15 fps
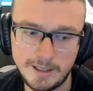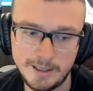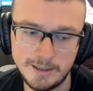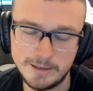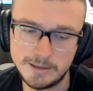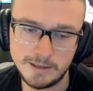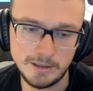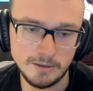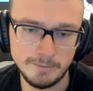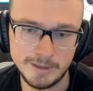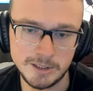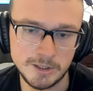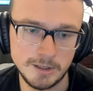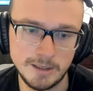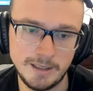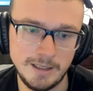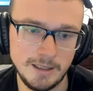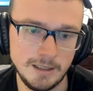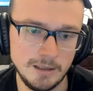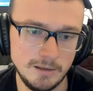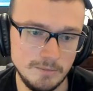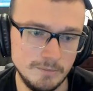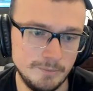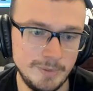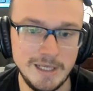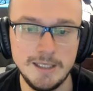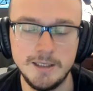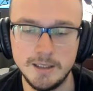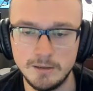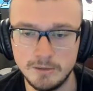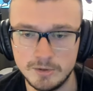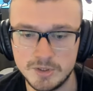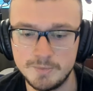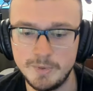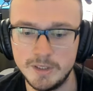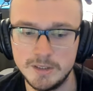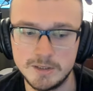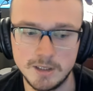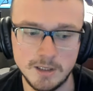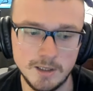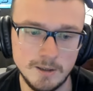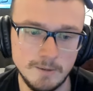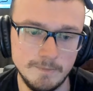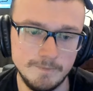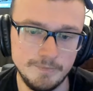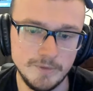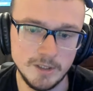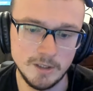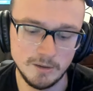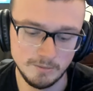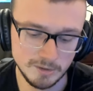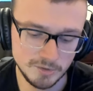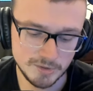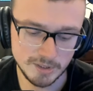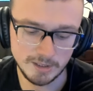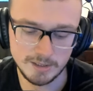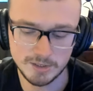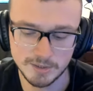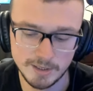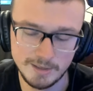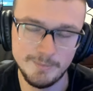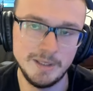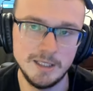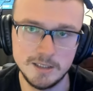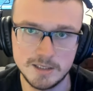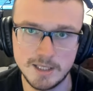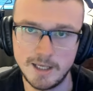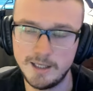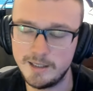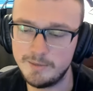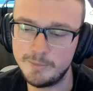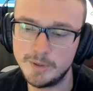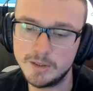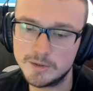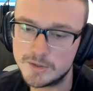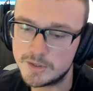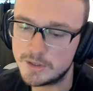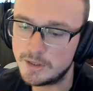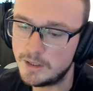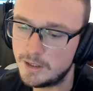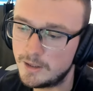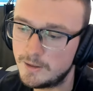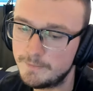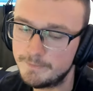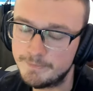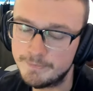I didn't hear him mention any painkillers, but, you know, mostly sleep and anxiety pills. So